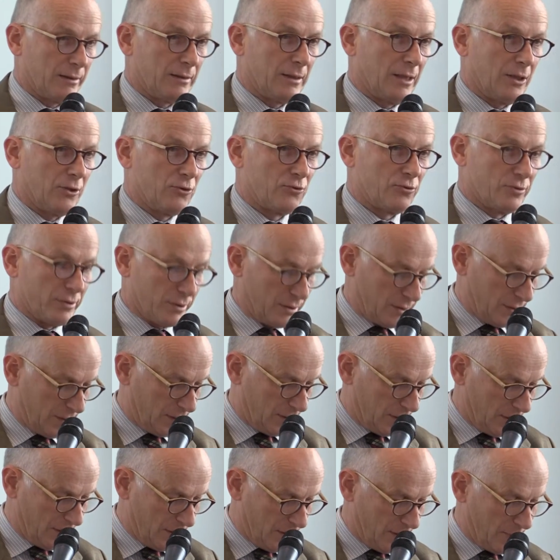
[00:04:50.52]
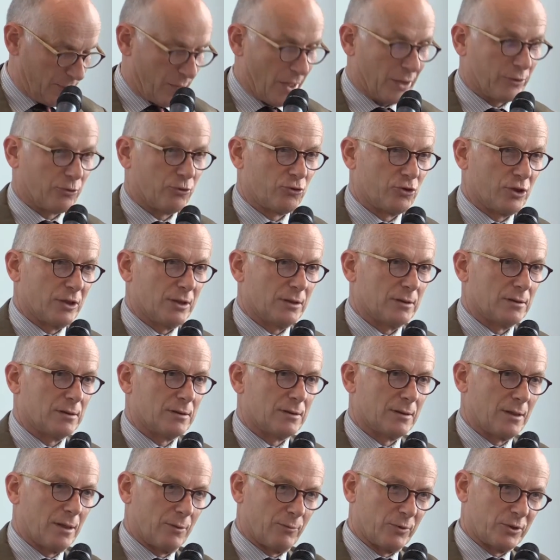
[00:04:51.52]
dangerous
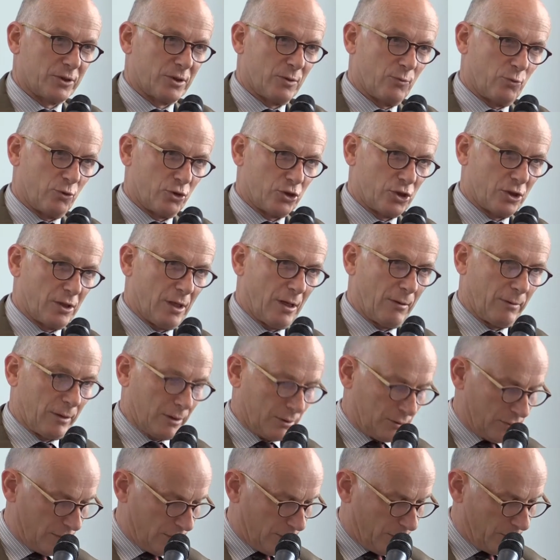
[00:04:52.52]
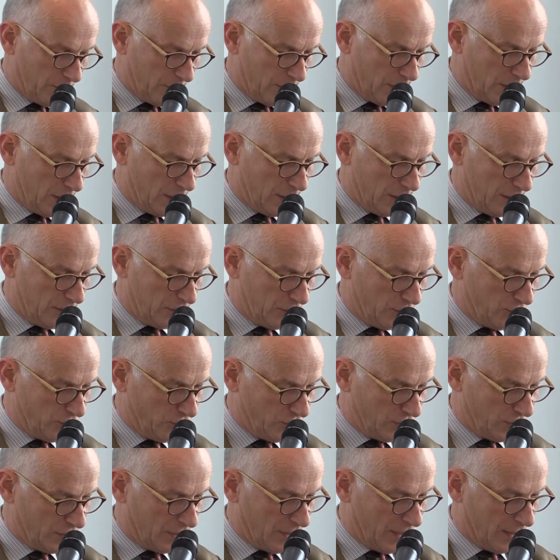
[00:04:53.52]
pathogens. That was the more generic term
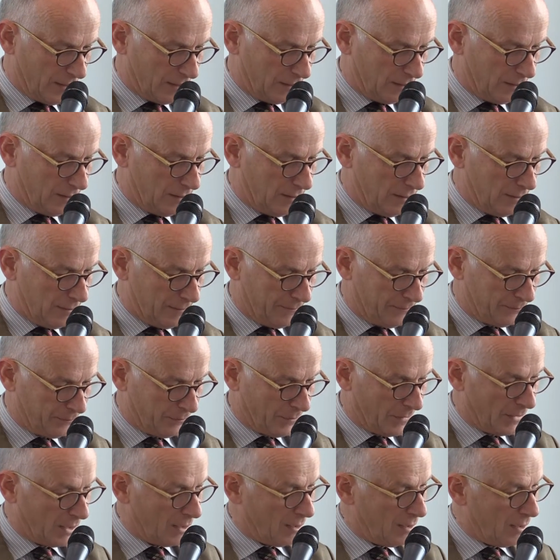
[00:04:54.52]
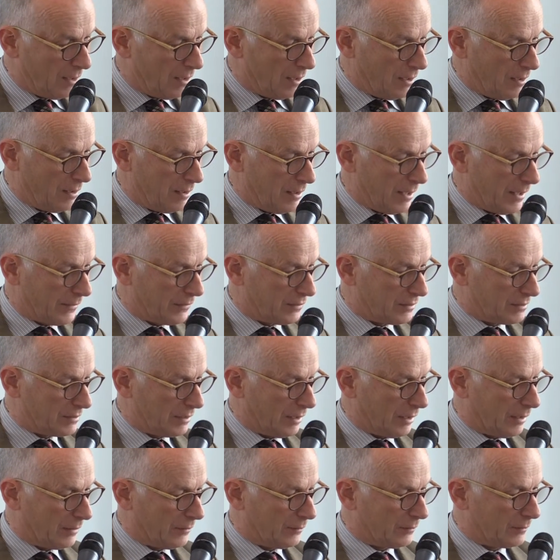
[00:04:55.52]
used at the
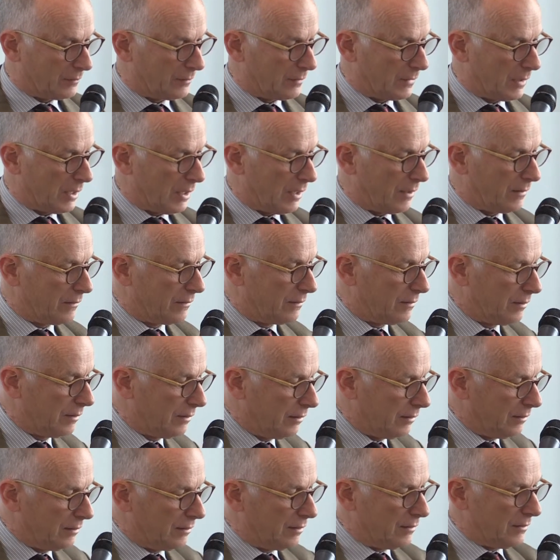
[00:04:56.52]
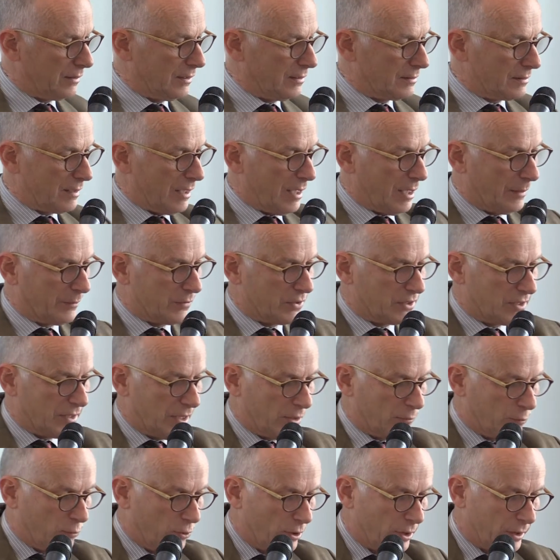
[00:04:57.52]
time. And these labs
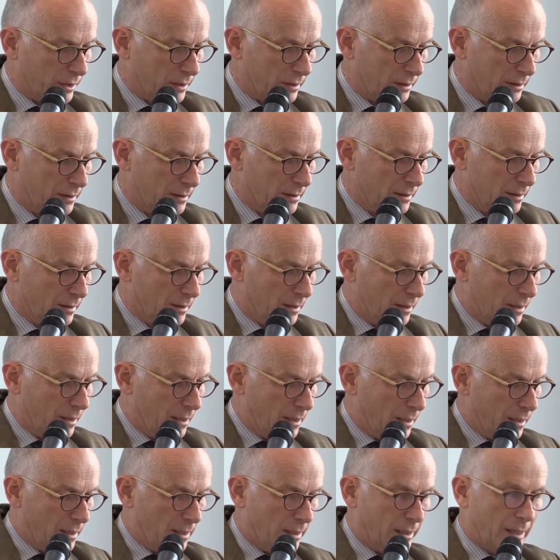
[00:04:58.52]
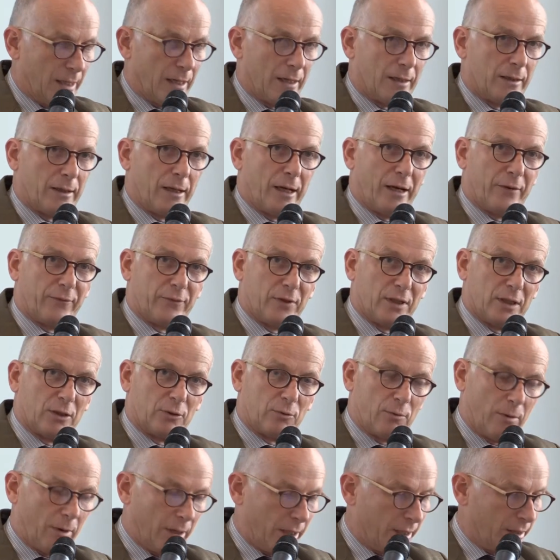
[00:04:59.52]
network have then
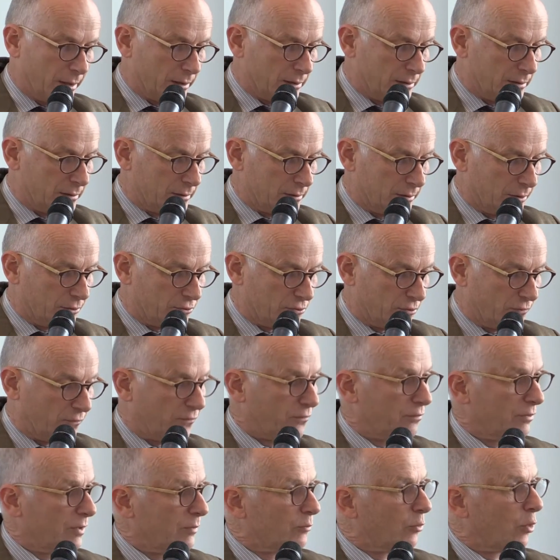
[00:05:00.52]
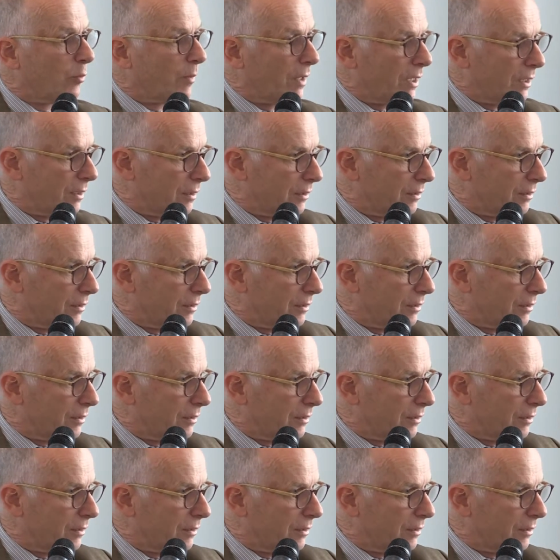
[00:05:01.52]
acquired sort of 3 mobile